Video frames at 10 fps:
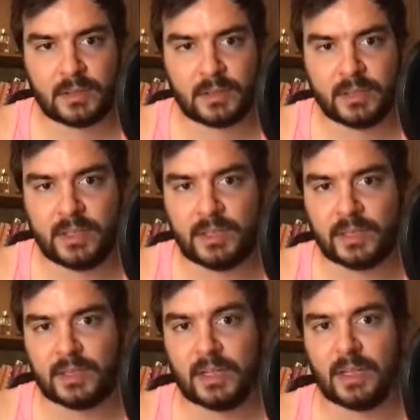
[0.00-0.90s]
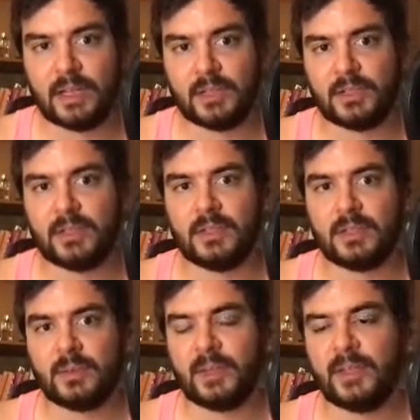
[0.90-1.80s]
here, uh,
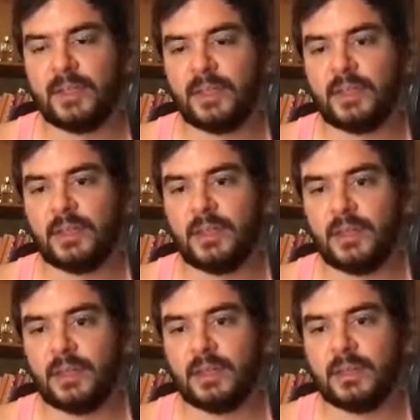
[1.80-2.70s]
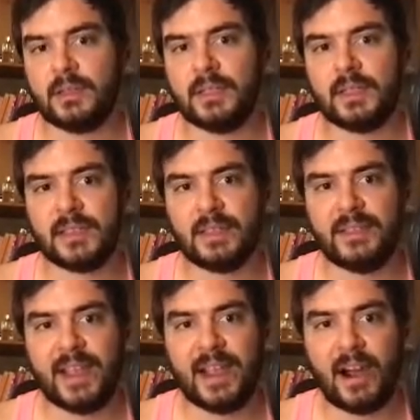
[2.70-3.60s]
26, and
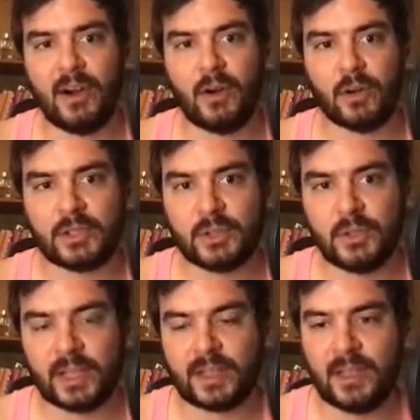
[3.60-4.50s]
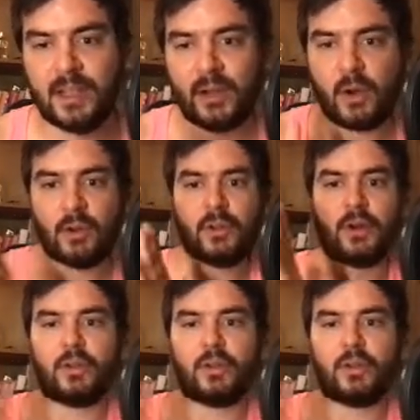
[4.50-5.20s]
they are also like on, on